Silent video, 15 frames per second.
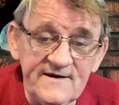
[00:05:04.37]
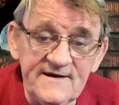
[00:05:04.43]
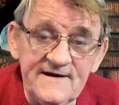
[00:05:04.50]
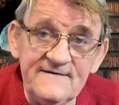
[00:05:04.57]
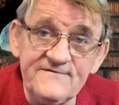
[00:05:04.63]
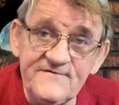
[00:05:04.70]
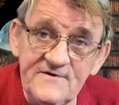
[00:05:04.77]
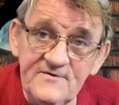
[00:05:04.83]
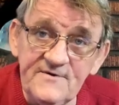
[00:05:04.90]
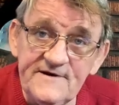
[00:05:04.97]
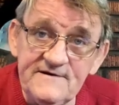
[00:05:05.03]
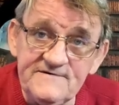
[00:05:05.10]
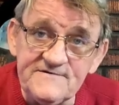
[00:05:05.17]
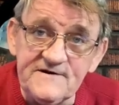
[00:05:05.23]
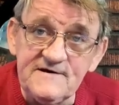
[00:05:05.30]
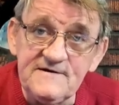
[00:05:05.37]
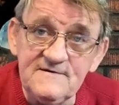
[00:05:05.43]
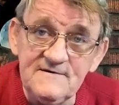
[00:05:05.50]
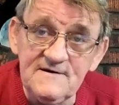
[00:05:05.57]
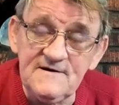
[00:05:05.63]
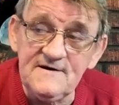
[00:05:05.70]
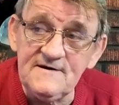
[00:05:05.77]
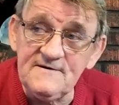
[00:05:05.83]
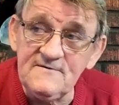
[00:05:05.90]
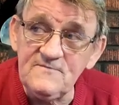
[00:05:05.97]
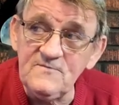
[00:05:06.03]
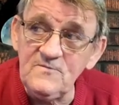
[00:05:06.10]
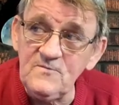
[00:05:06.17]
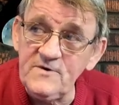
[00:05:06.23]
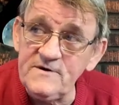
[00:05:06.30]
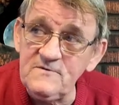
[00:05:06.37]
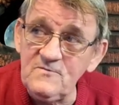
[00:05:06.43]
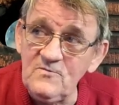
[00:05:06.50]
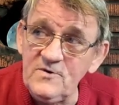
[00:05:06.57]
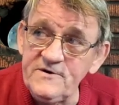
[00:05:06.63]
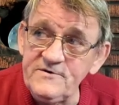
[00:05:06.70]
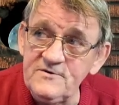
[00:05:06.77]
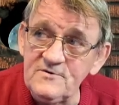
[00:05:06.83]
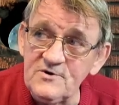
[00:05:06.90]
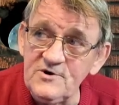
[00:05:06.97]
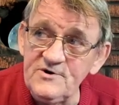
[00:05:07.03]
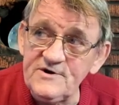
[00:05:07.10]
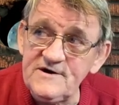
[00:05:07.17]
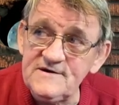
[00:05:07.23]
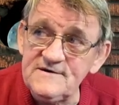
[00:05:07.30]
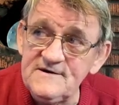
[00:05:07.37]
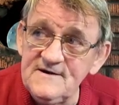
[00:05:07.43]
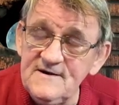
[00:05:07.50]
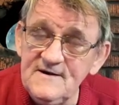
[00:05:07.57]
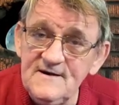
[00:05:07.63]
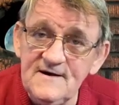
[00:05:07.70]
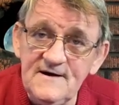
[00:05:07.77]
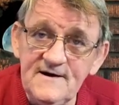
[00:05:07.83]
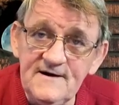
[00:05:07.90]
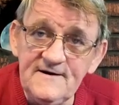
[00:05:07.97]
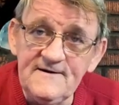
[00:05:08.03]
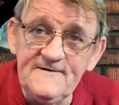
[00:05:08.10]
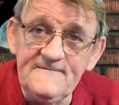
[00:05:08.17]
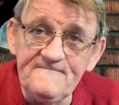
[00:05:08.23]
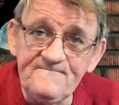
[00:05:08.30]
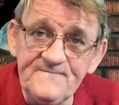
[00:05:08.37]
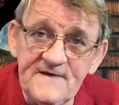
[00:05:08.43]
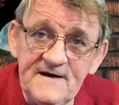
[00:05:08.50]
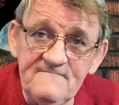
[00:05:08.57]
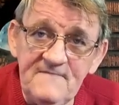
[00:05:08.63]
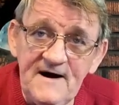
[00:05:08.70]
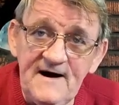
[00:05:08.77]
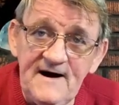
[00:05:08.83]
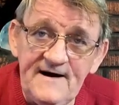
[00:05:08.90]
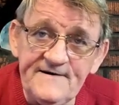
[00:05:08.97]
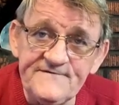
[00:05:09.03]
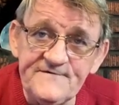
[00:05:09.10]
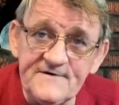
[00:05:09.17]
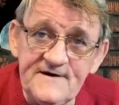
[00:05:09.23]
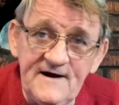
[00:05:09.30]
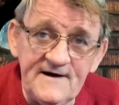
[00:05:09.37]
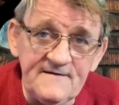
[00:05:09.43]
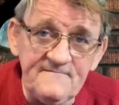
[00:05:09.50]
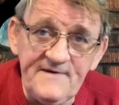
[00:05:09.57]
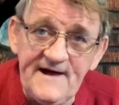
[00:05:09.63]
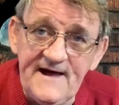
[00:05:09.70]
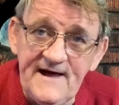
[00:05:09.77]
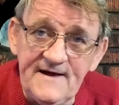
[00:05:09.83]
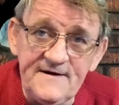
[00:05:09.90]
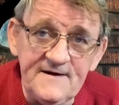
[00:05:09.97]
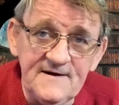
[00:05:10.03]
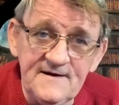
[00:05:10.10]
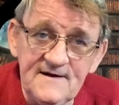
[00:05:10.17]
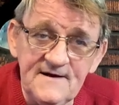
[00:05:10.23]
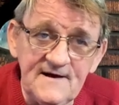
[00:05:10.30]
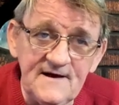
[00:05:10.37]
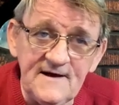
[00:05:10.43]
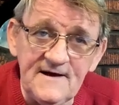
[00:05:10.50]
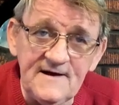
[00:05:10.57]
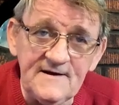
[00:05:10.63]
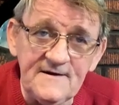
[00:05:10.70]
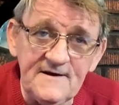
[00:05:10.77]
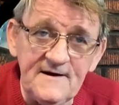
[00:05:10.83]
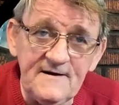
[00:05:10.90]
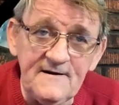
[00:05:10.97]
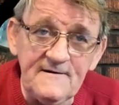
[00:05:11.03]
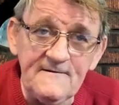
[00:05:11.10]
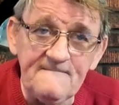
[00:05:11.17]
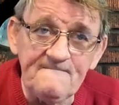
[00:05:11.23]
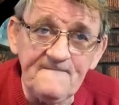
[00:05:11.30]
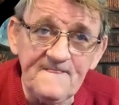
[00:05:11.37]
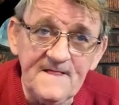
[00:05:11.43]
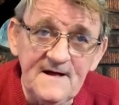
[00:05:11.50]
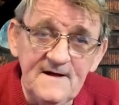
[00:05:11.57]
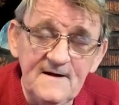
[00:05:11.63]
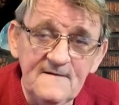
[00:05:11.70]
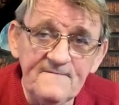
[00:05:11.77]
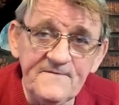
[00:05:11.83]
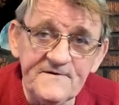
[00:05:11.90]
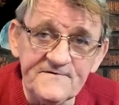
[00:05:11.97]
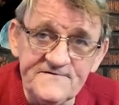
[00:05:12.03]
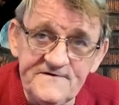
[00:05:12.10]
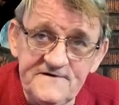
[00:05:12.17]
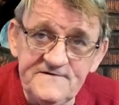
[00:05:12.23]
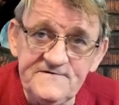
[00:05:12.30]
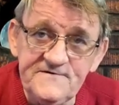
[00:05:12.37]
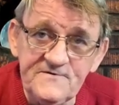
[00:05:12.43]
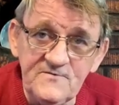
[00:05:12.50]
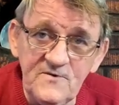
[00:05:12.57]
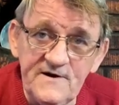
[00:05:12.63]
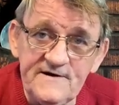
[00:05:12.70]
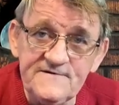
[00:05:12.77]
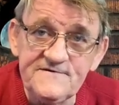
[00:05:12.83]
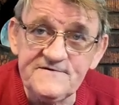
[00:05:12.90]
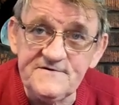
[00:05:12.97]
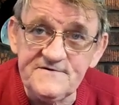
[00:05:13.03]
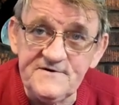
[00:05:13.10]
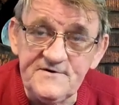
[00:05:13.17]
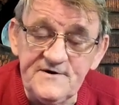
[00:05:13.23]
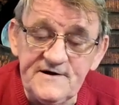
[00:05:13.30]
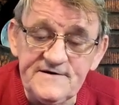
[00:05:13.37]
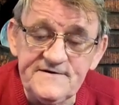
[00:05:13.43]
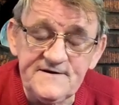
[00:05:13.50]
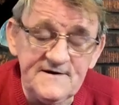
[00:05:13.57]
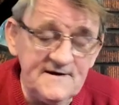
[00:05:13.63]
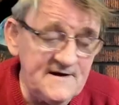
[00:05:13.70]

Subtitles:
it ain't so easy when you're looking. And my eyes are kind of bad, and there's easier ways to do it.